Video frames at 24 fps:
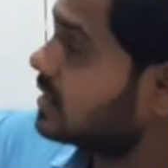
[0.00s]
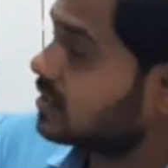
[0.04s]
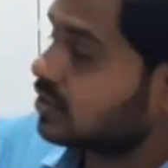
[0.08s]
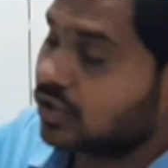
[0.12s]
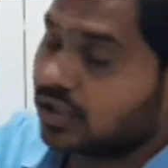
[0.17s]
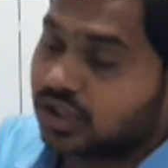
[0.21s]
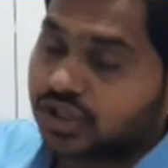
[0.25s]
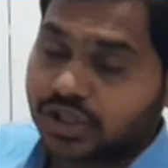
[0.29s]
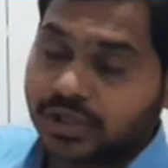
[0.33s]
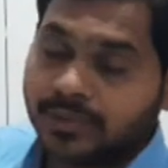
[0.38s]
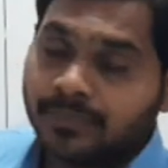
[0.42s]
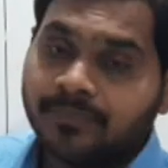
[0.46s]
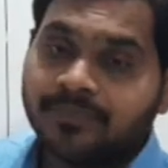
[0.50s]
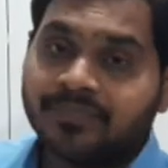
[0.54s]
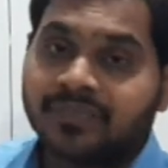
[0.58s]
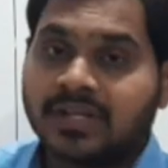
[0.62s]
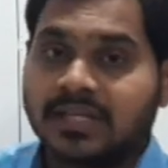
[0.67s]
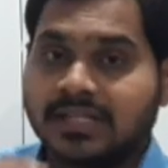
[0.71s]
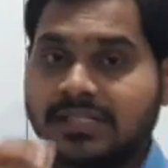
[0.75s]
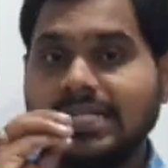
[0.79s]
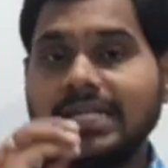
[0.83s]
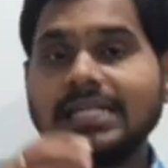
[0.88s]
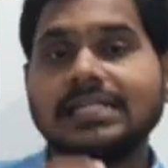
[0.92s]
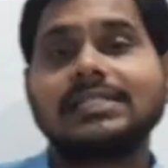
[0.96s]
question,
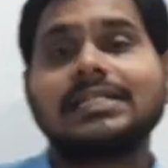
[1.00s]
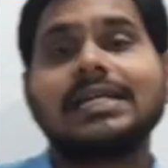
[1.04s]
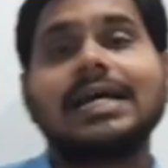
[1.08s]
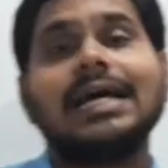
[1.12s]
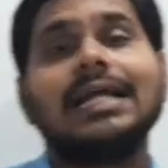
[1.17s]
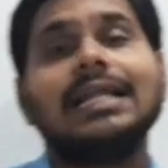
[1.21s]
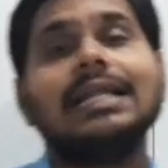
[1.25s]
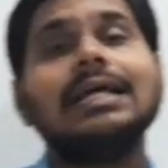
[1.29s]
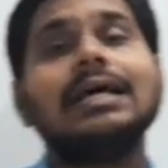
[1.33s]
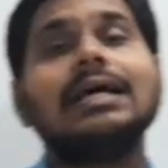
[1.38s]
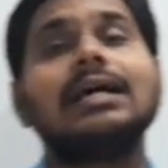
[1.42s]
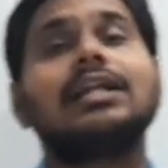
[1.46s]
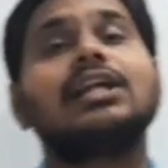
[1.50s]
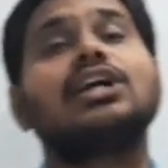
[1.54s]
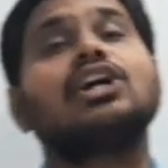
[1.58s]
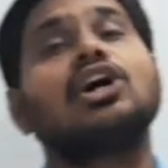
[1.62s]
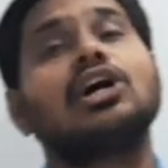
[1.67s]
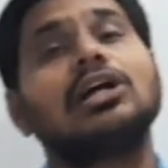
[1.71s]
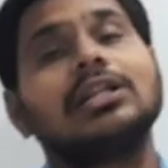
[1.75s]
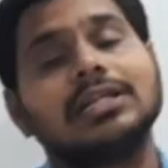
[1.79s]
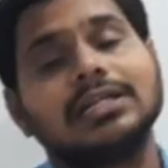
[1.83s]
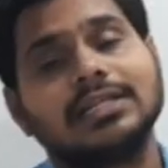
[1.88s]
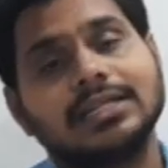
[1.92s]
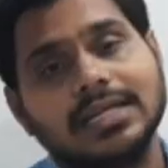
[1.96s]
just I'll
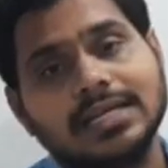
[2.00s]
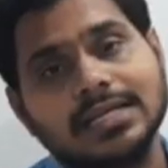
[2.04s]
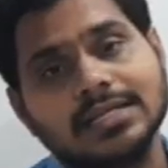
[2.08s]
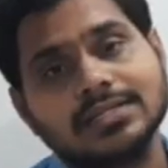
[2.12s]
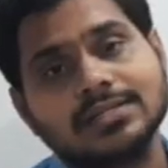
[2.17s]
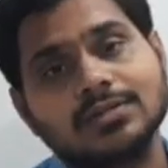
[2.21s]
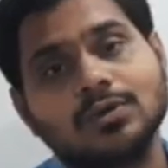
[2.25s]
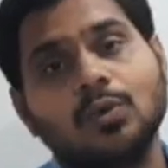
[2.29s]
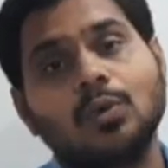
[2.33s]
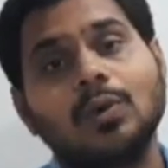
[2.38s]
recall the things.